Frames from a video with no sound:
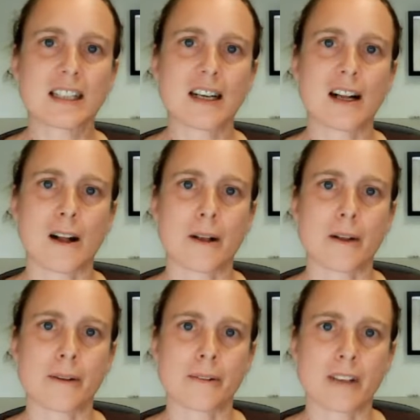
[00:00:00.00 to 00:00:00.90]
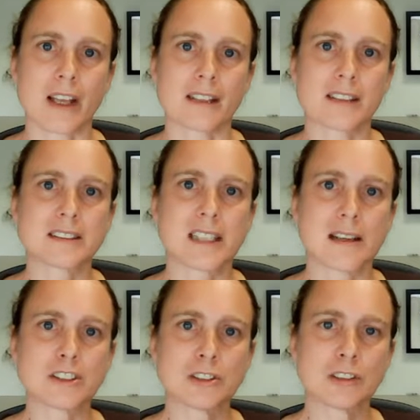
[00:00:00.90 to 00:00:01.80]
And the
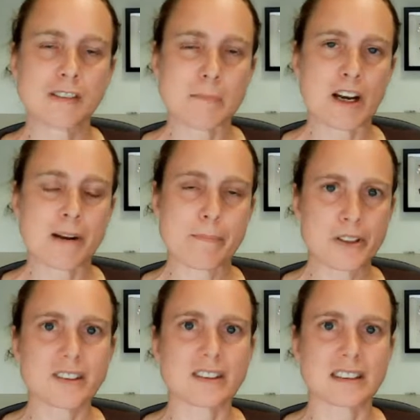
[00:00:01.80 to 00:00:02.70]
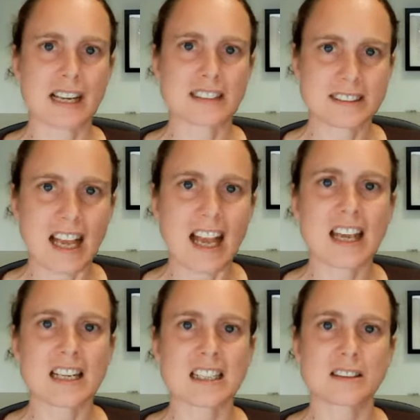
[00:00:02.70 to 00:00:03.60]
same is true with Mariposas. It got
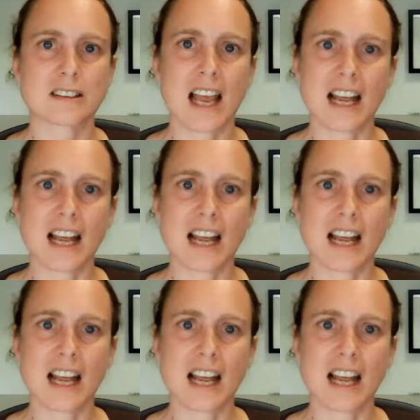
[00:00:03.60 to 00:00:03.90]
signed.